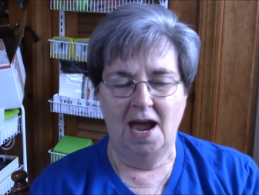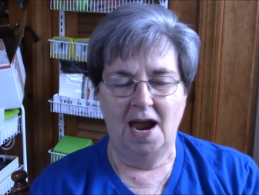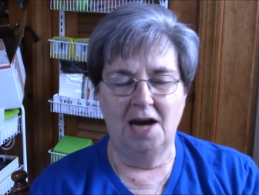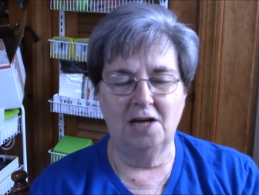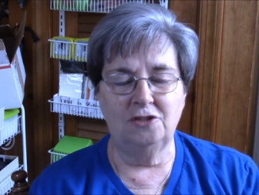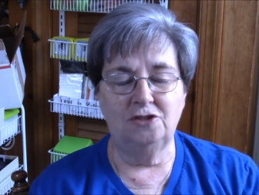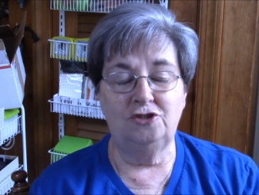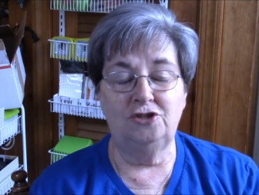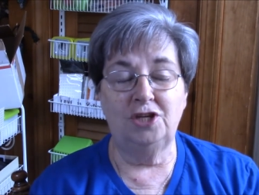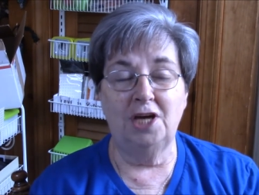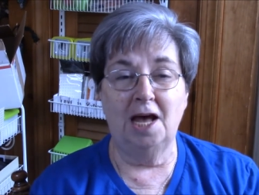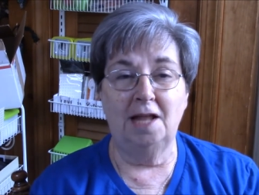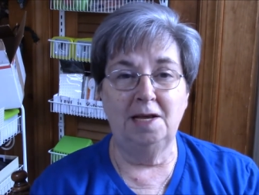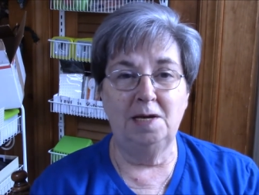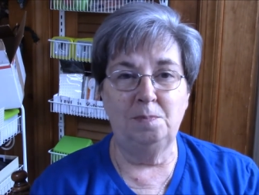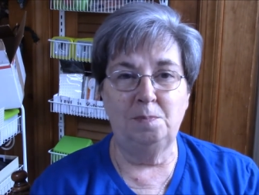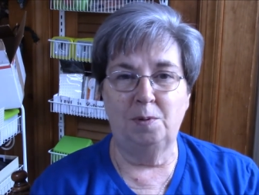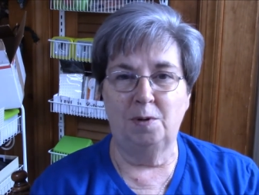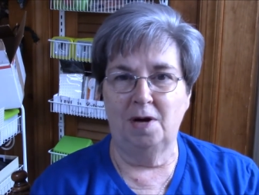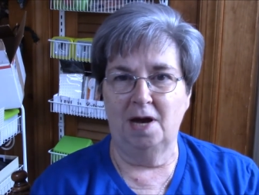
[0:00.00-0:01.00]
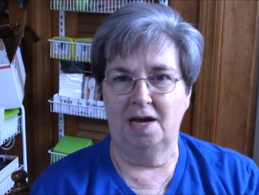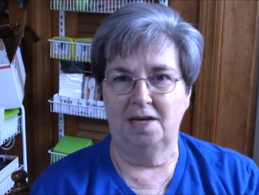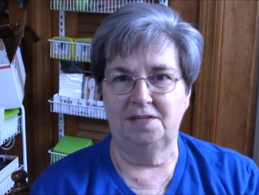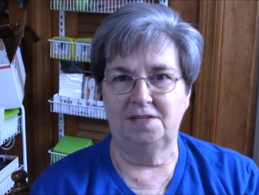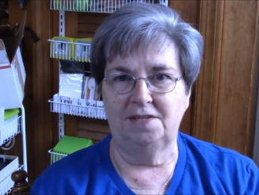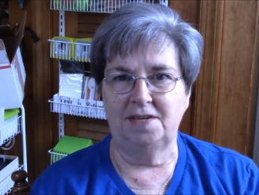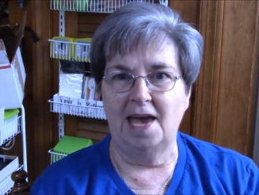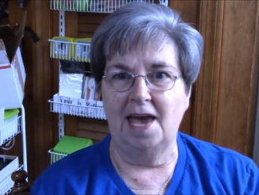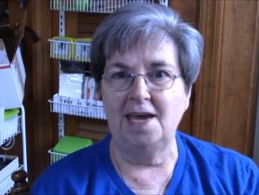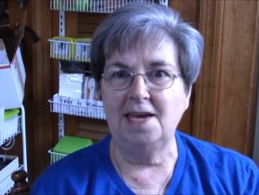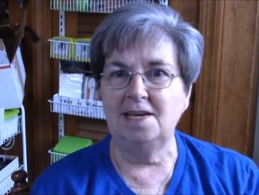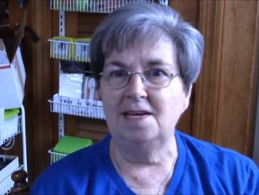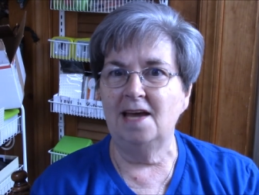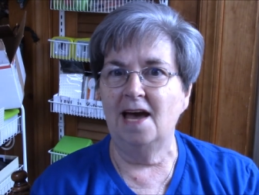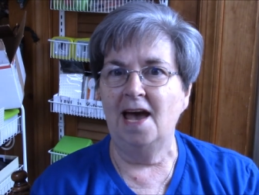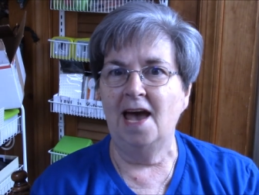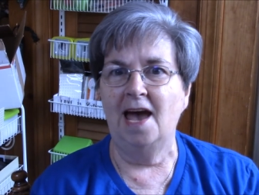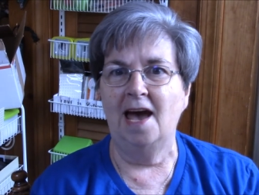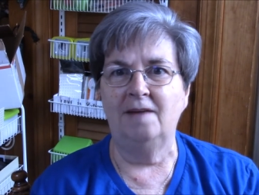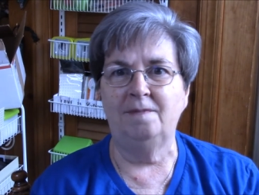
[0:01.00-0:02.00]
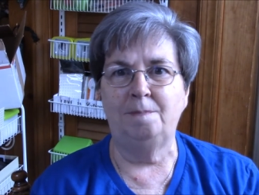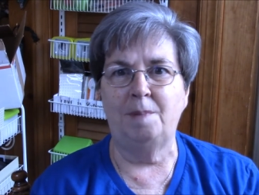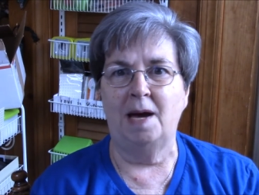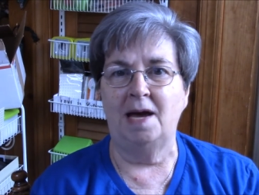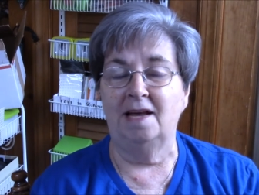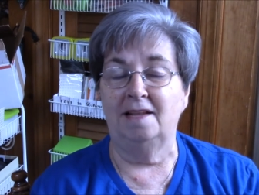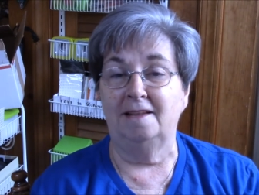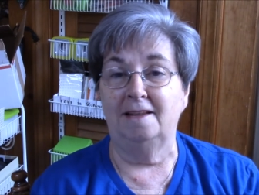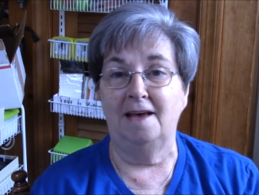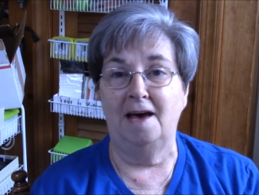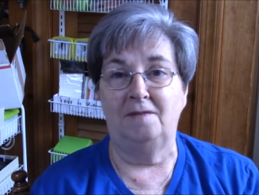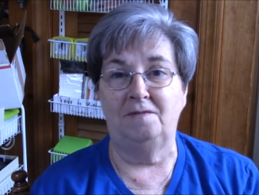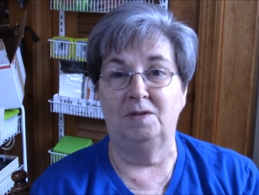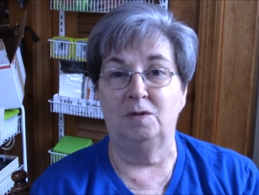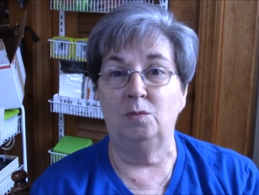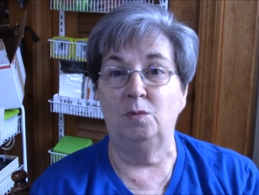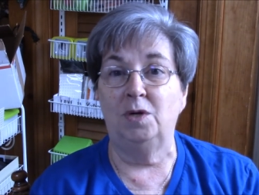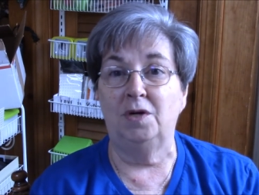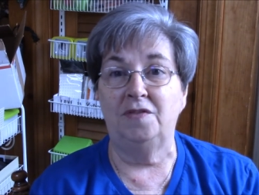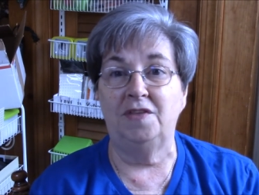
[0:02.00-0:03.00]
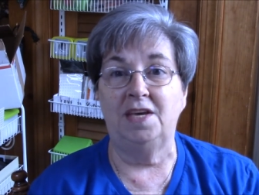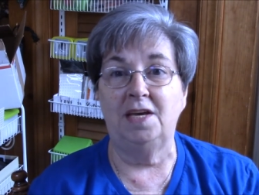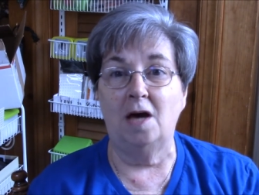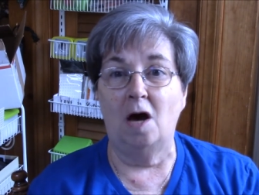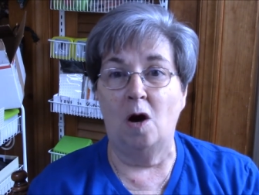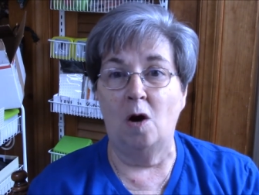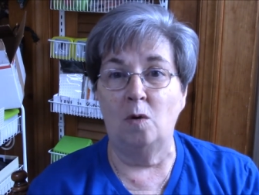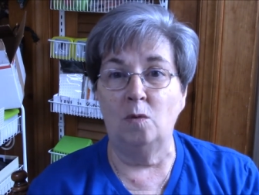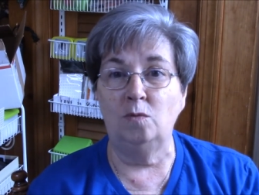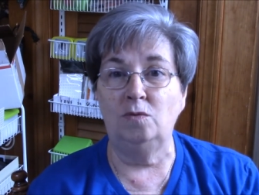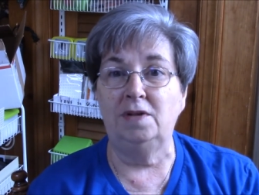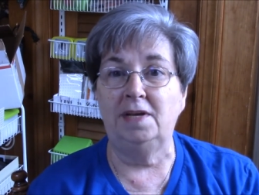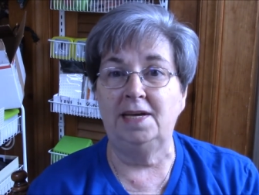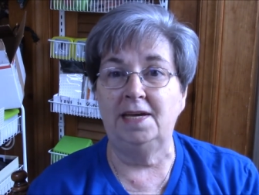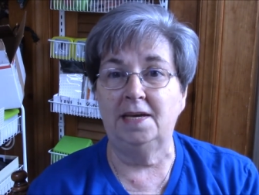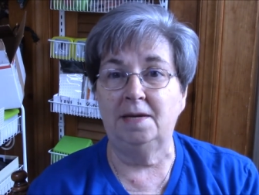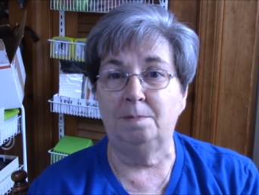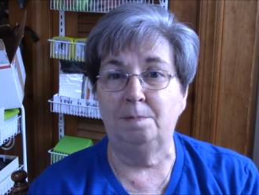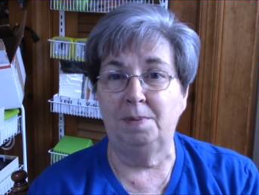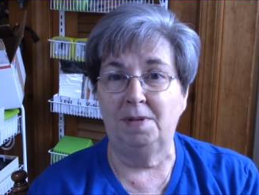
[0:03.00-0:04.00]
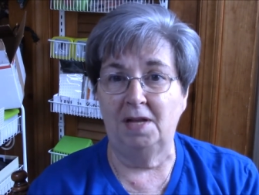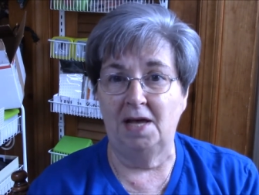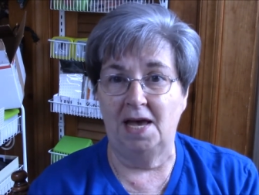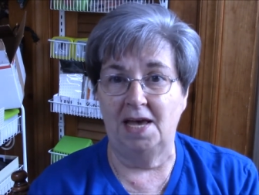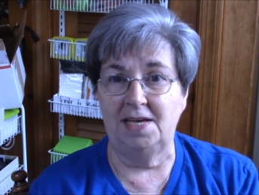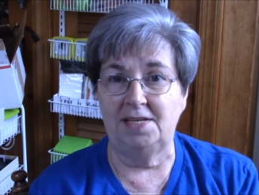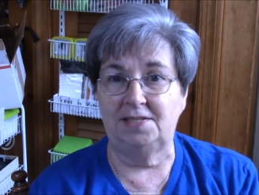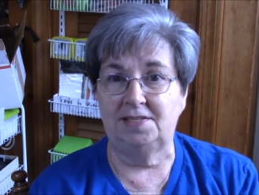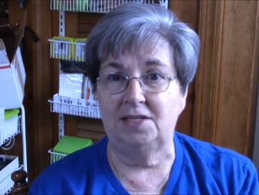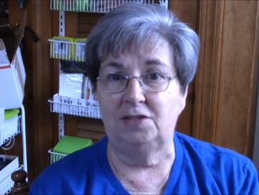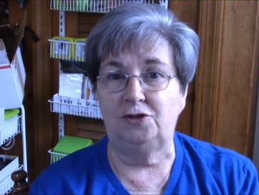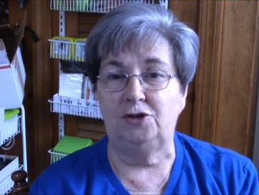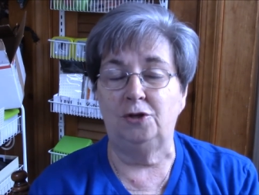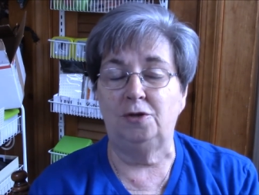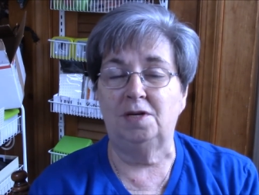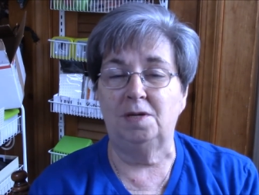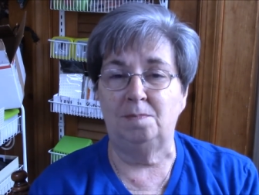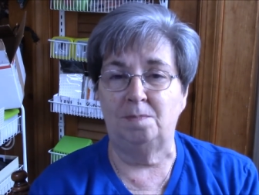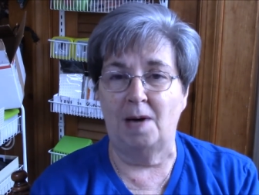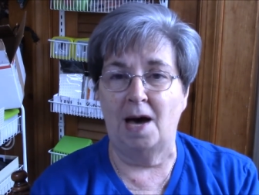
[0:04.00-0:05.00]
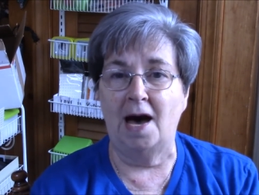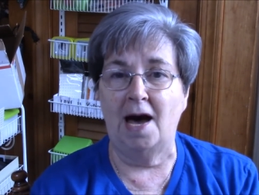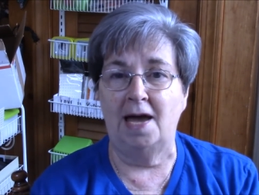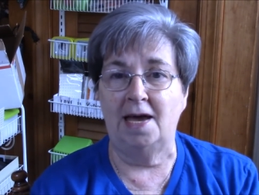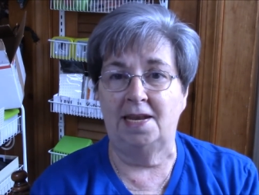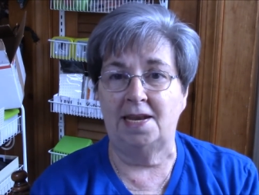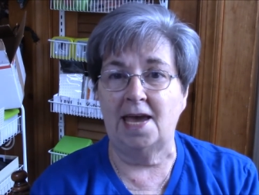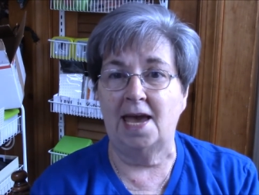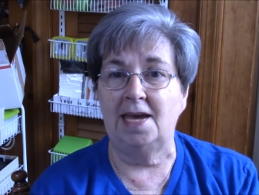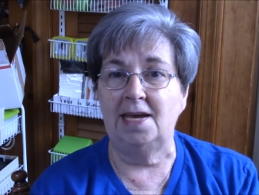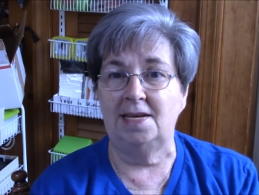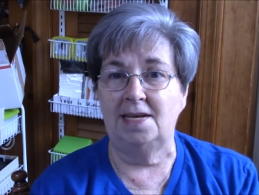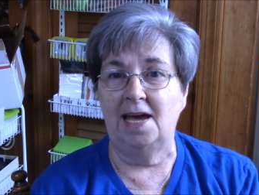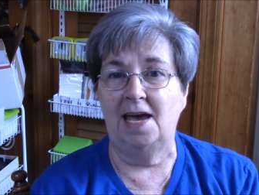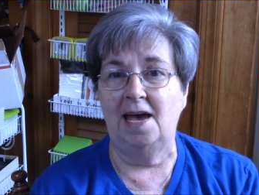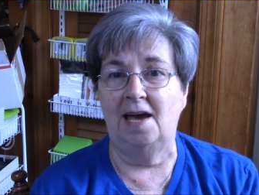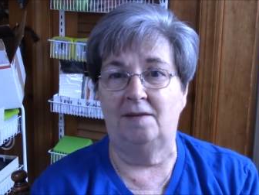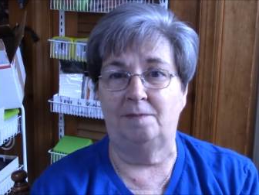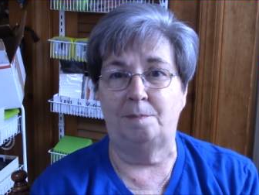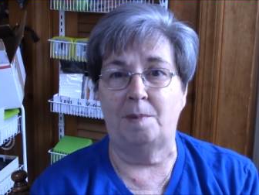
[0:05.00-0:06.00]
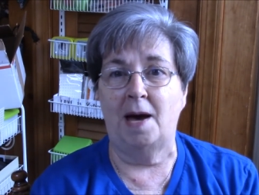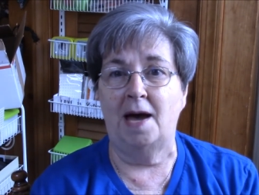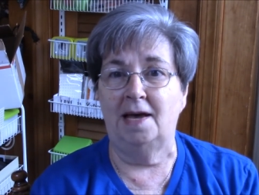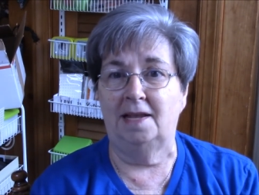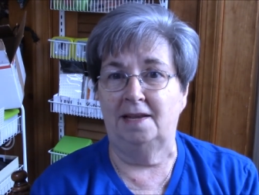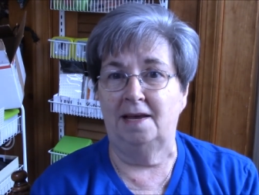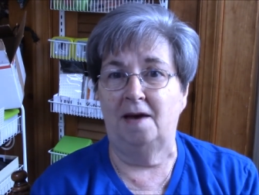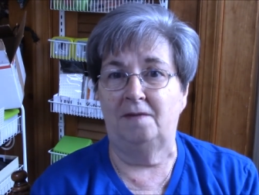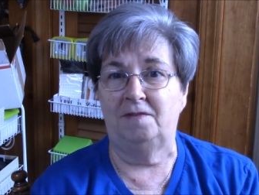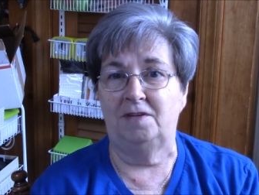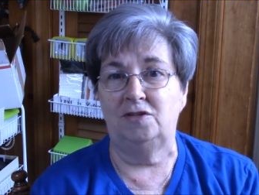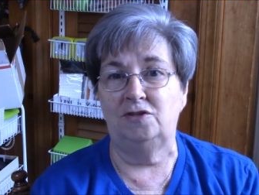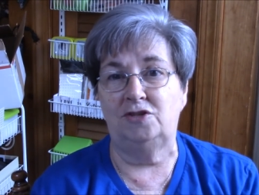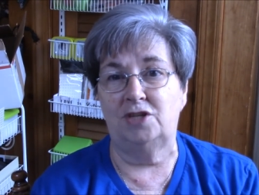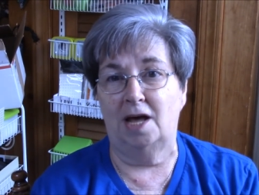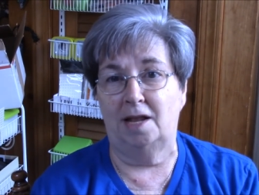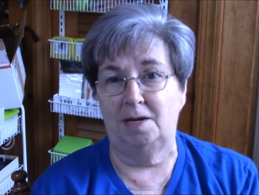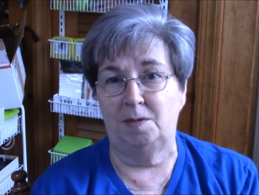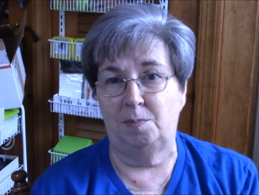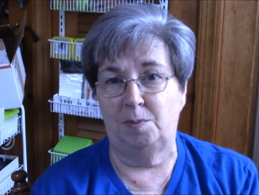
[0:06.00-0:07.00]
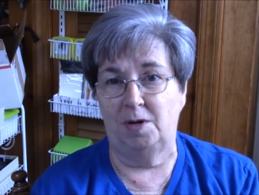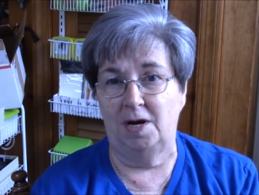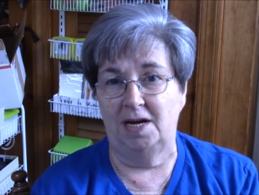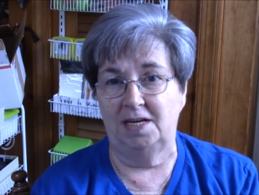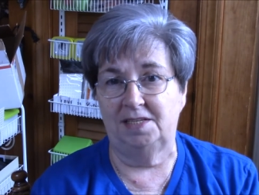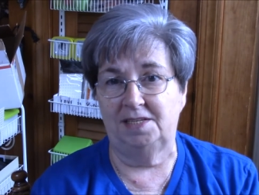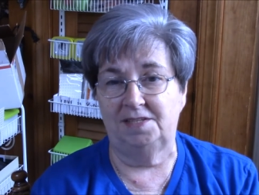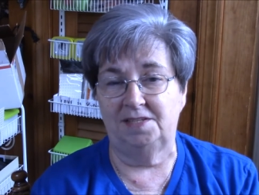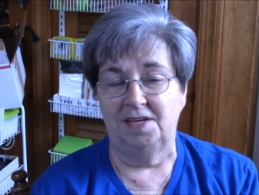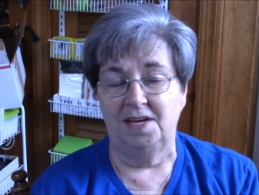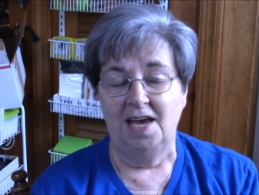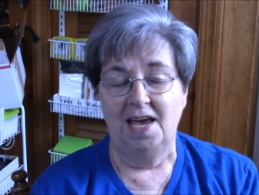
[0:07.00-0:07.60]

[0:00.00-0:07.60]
our Jelly Press, 8.5 by 11, we're the only place that you can buy an 8.5 by 11 Jelly Press.